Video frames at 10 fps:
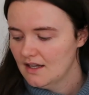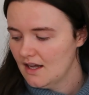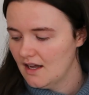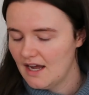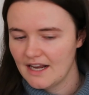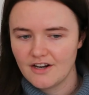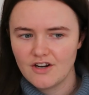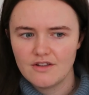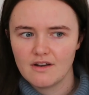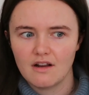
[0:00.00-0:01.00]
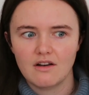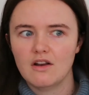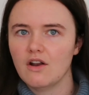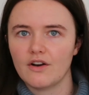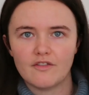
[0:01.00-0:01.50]
And I know that a
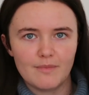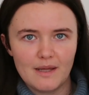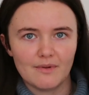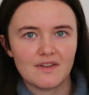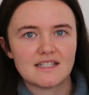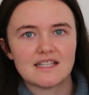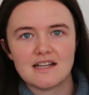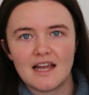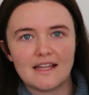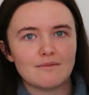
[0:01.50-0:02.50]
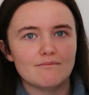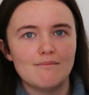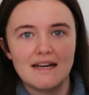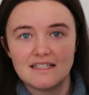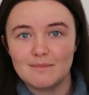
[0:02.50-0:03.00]
lot of people, this is like
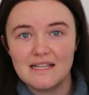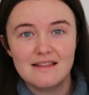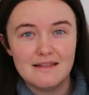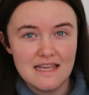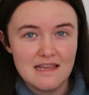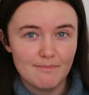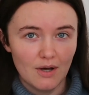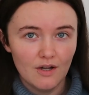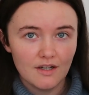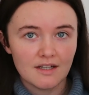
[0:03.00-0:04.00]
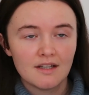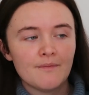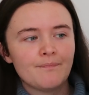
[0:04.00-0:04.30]
meant to be the book.